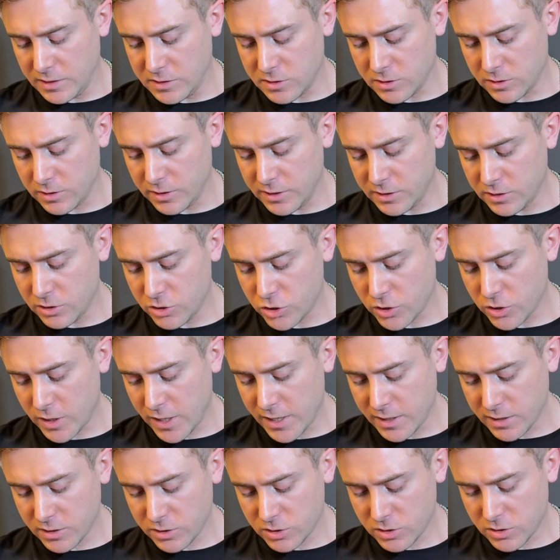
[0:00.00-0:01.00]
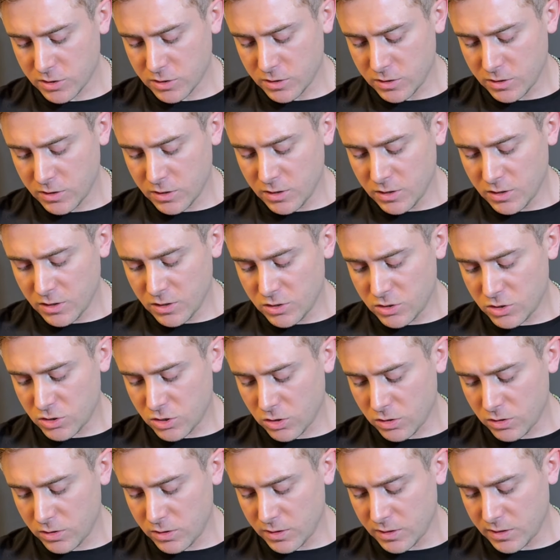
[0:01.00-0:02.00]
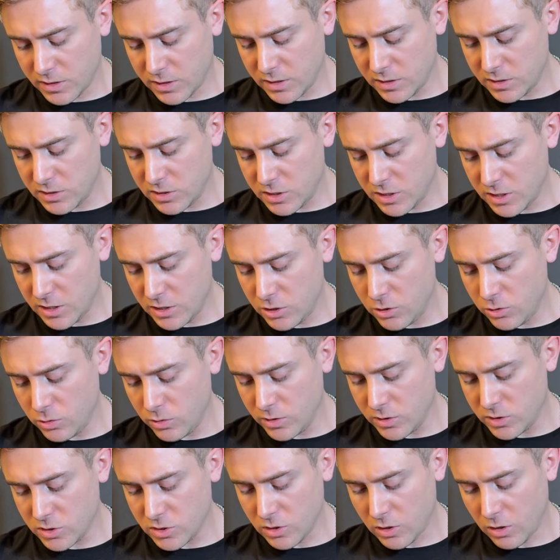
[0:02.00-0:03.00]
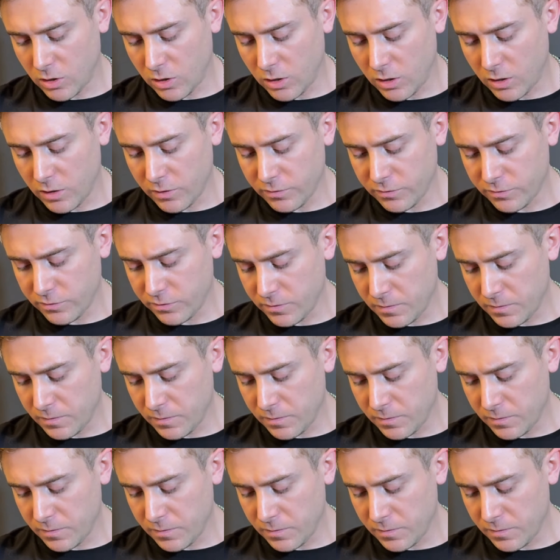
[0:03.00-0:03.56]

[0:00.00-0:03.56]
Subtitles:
and delete the tracks, turn continuous off,